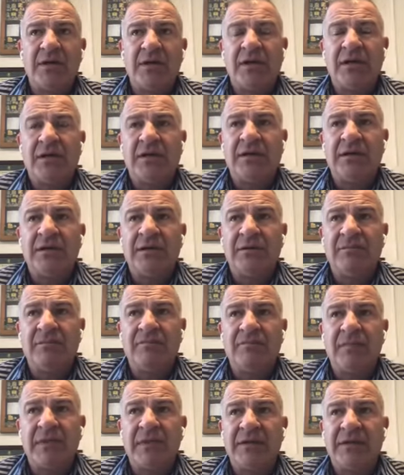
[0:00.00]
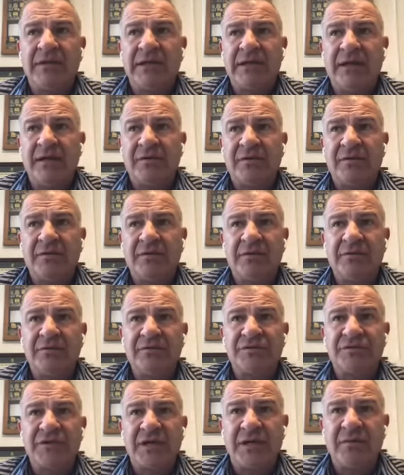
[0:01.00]
Um, mm-hmm. The other
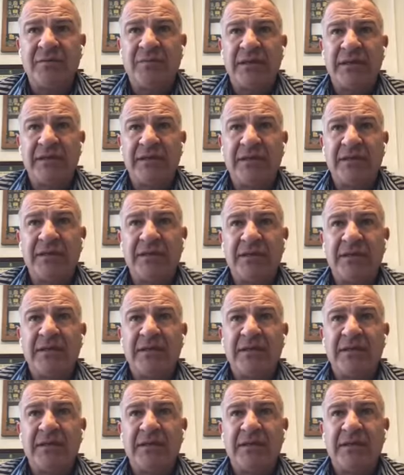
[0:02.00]
gentleman